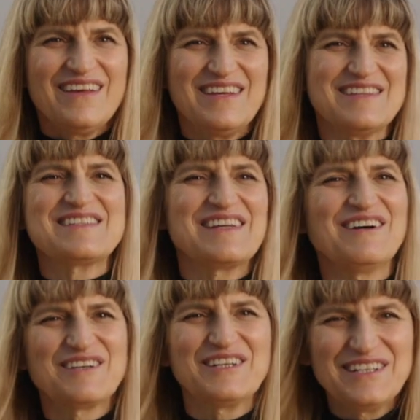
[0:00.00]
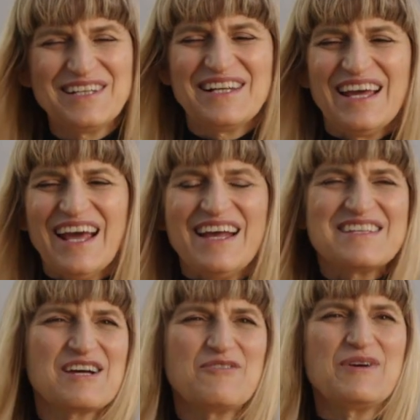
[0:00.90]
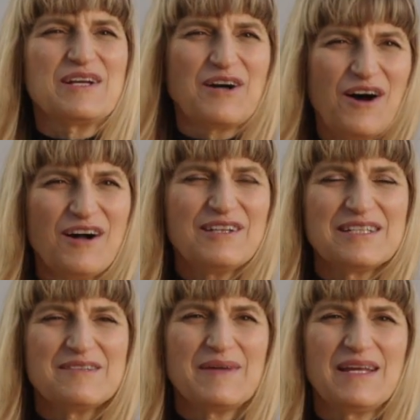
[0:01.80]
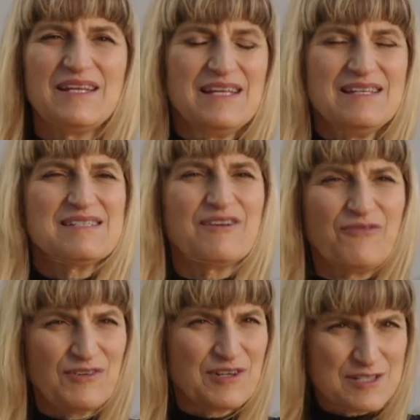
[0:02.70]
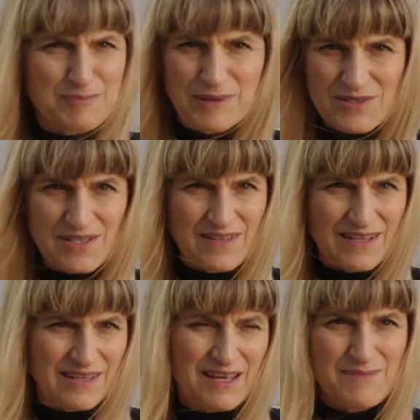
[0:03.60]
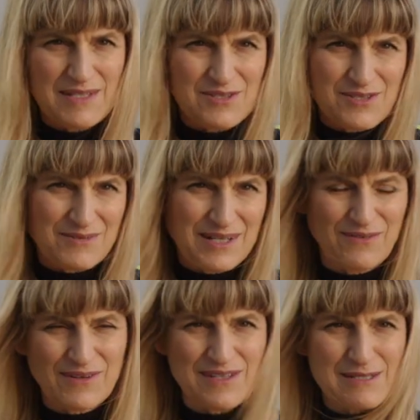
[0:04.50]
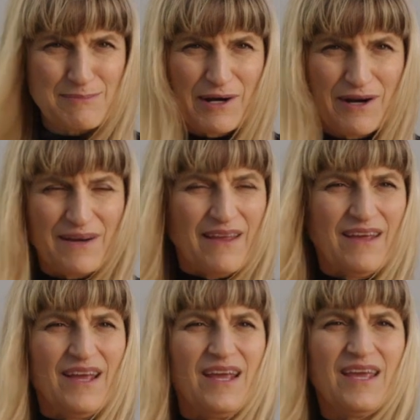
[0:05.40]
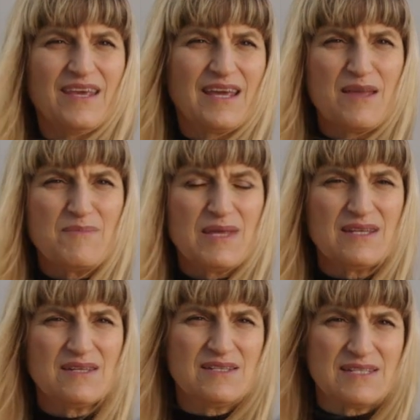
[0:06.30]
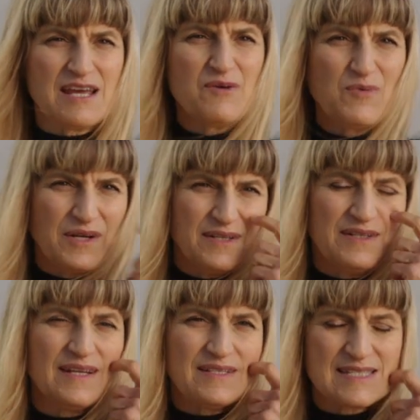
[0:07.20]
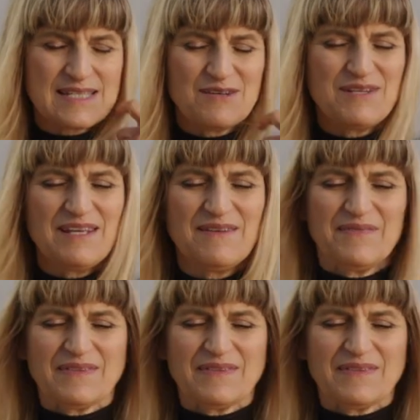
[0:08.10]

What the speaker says: he's so good. So we called him, and he is the first person that came in to read for this part. He came in day one at SONY,